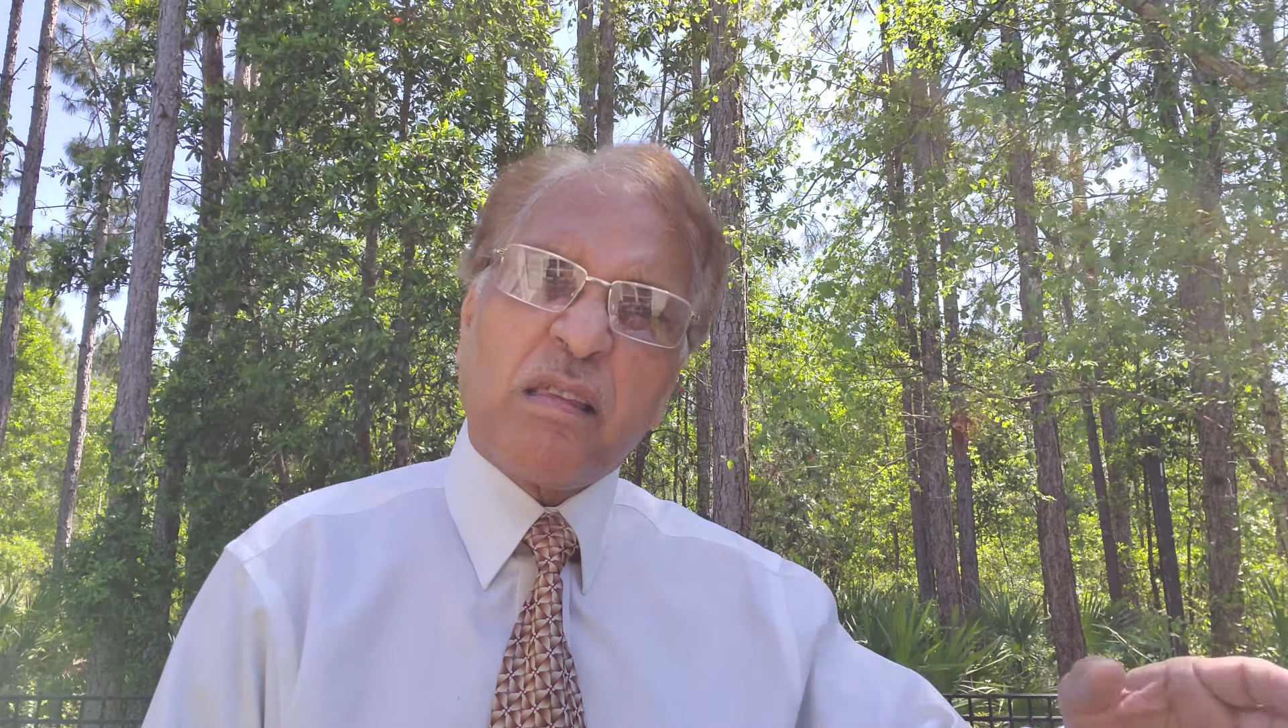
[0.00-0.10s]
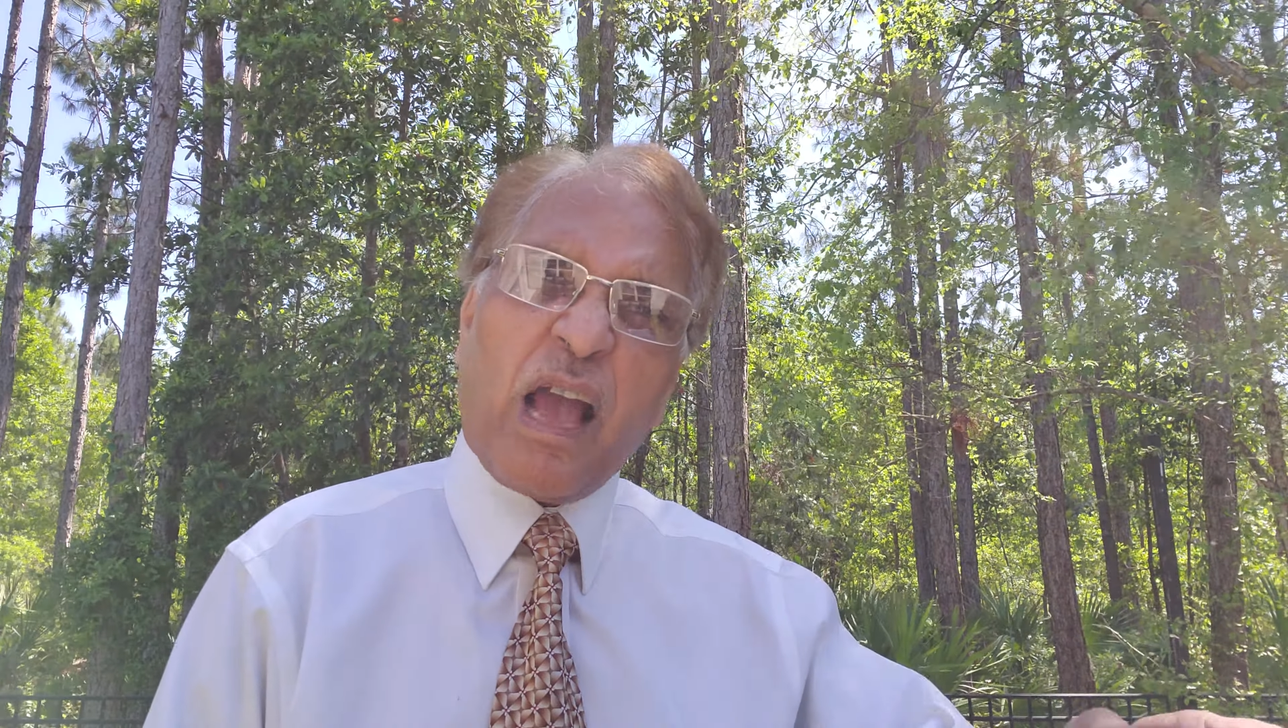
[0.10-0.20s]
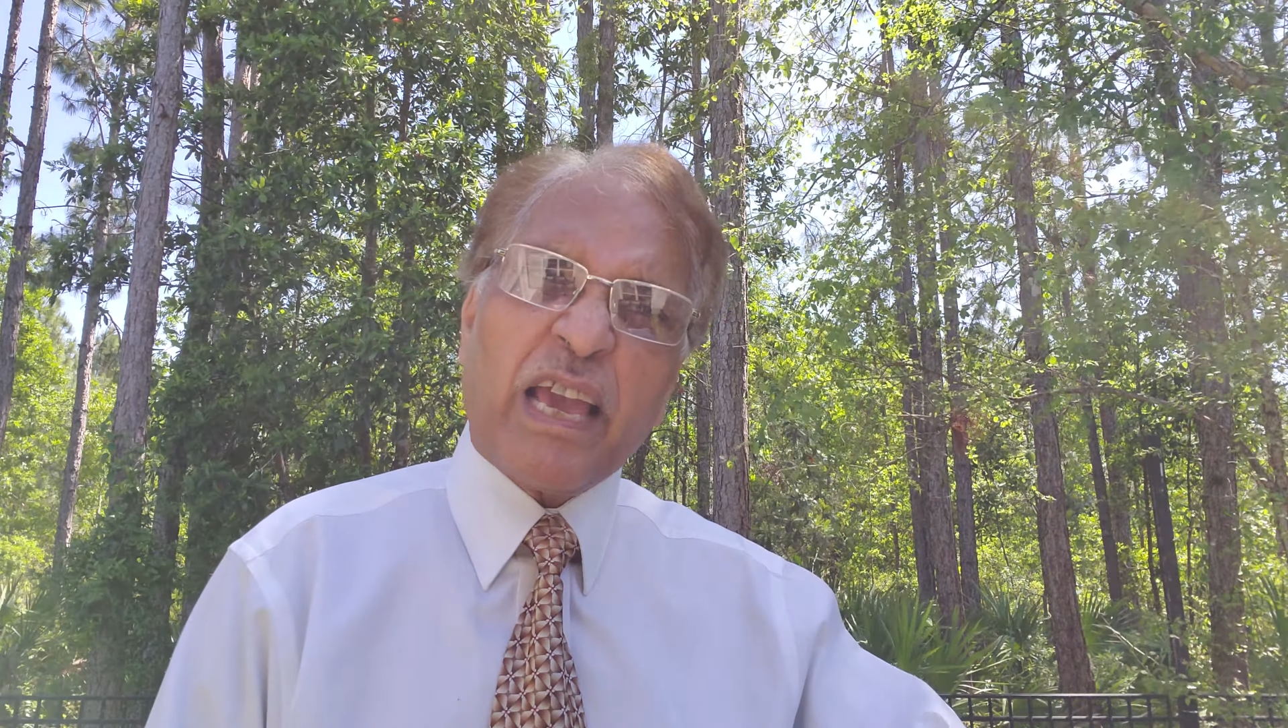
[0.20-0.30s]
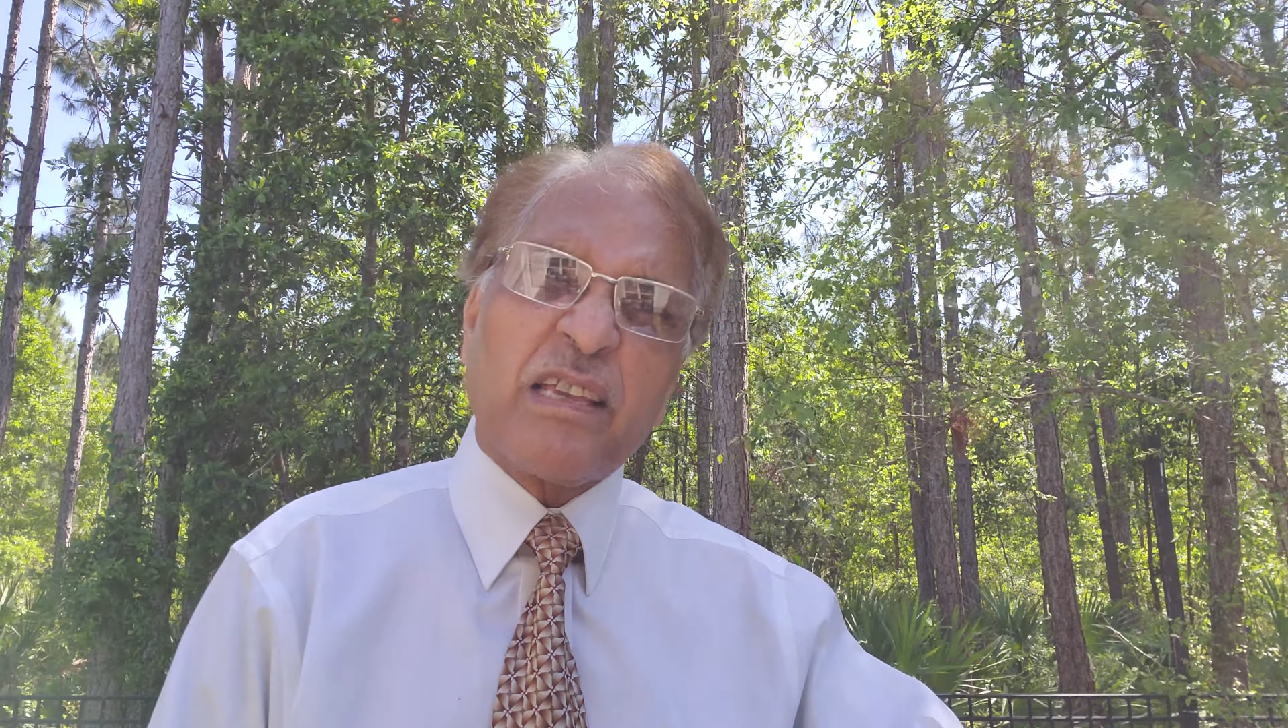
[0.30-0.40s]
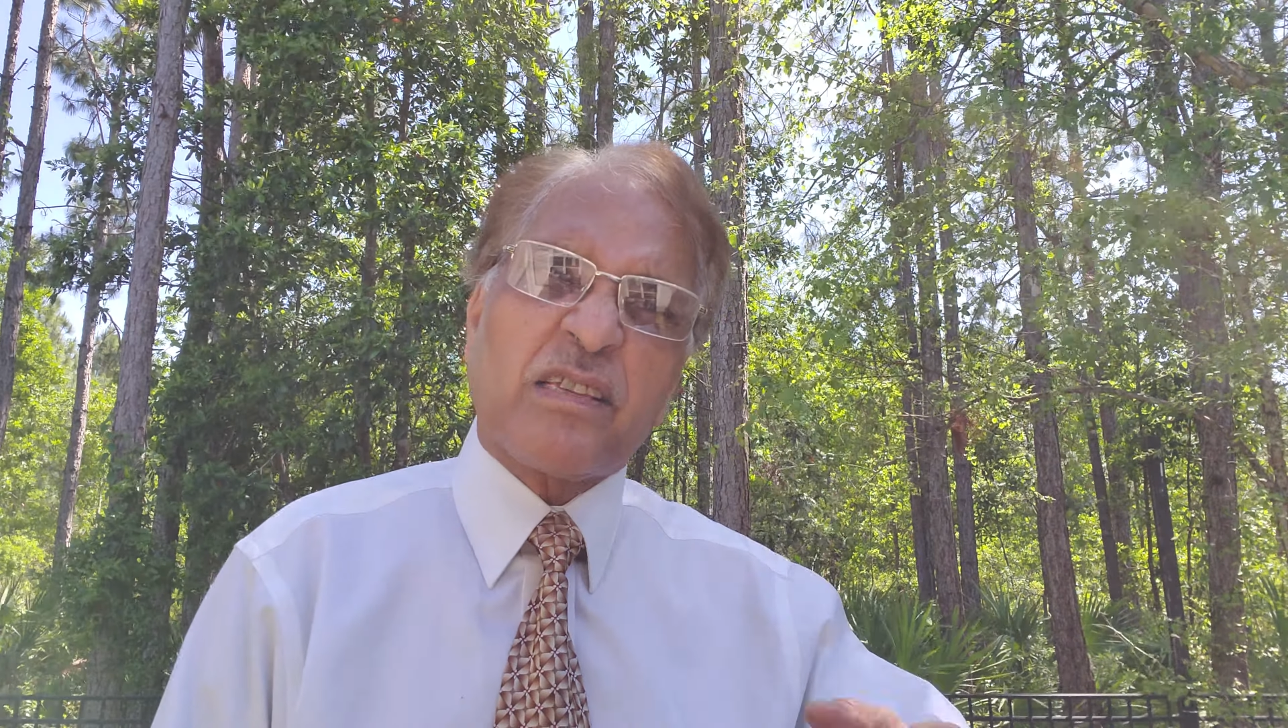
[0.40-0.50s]

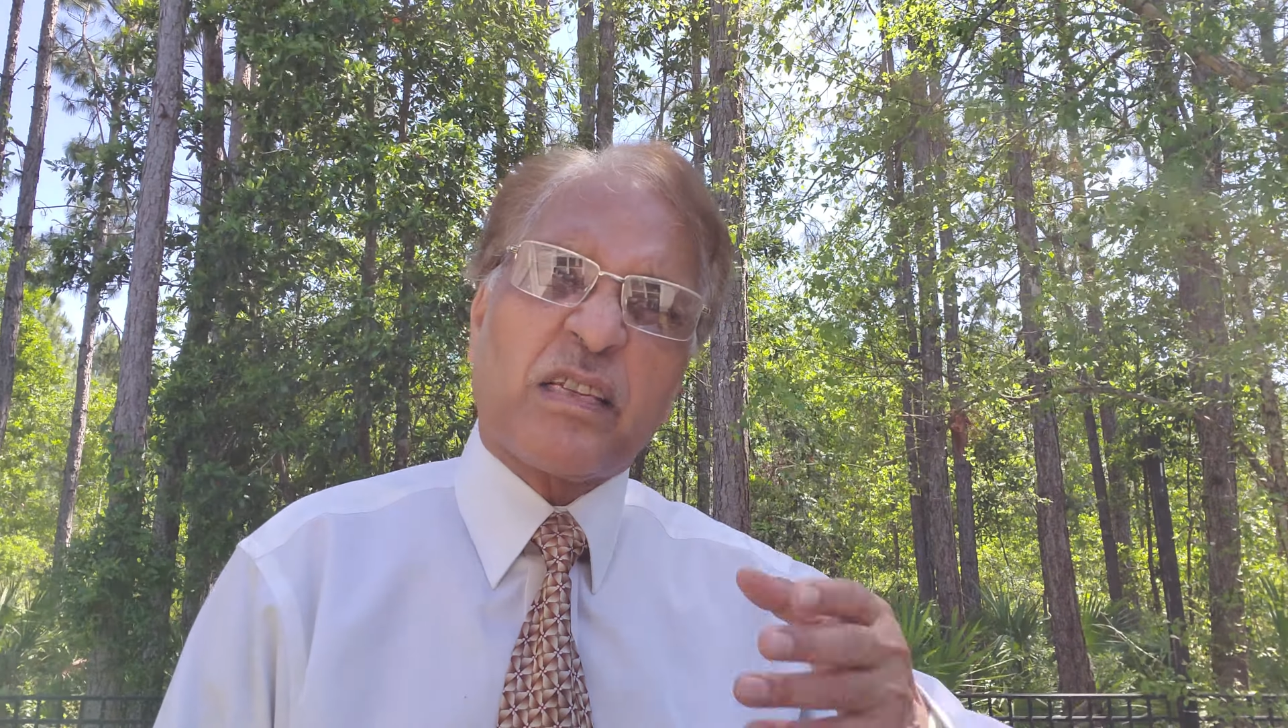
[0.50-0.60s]
has